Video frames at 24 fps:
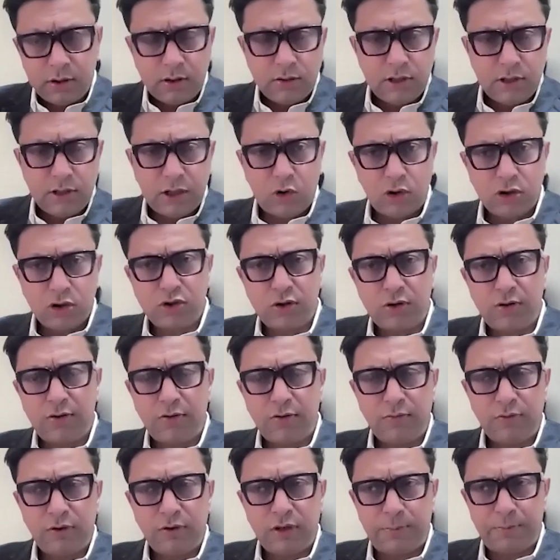Then also
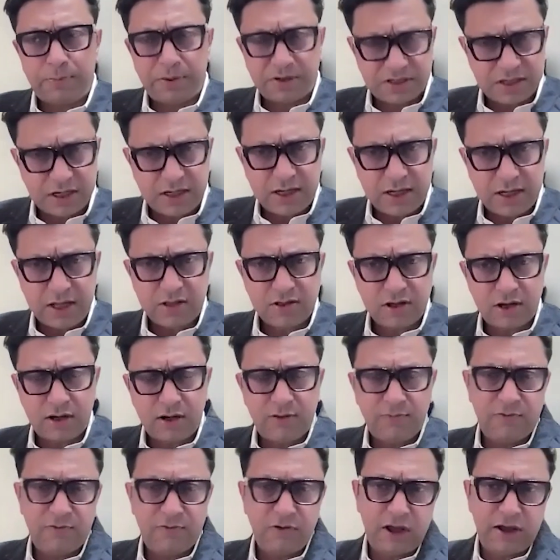the presentation,
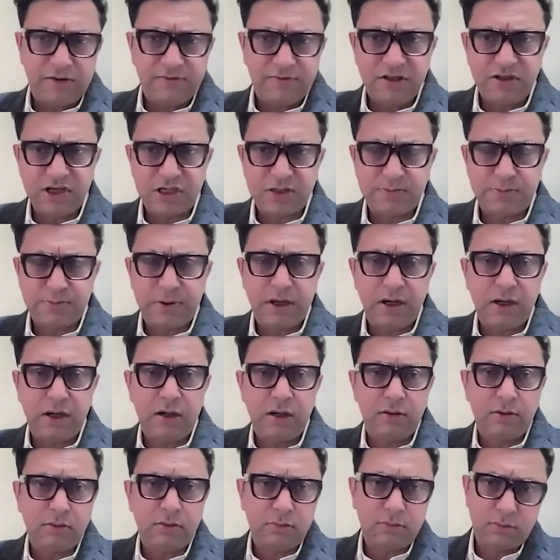if you're having chest
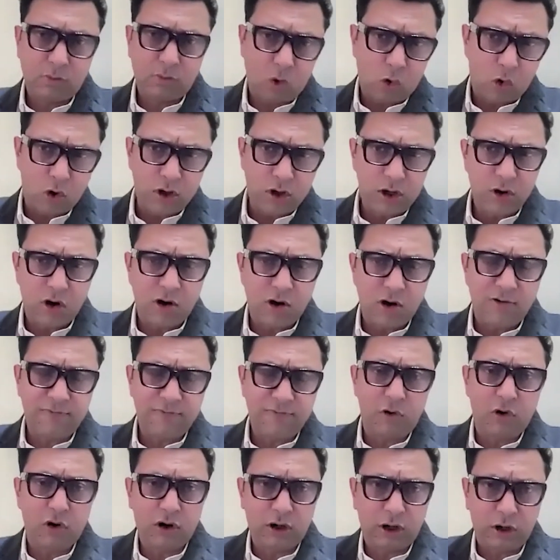pain on and off
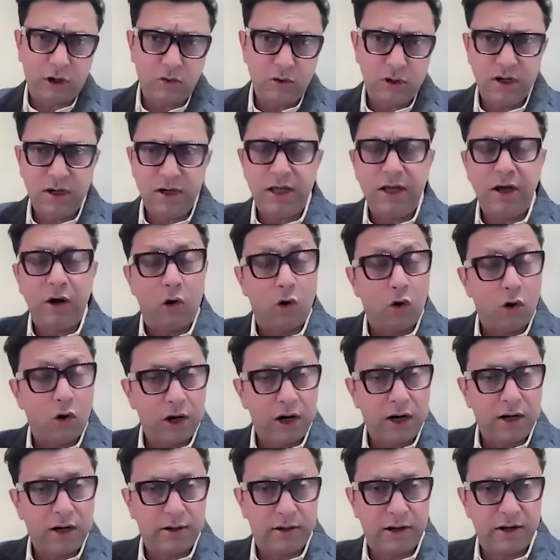or regularly or
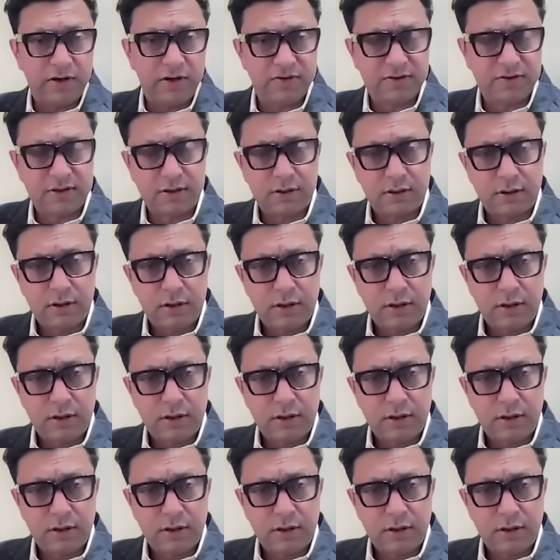at rest,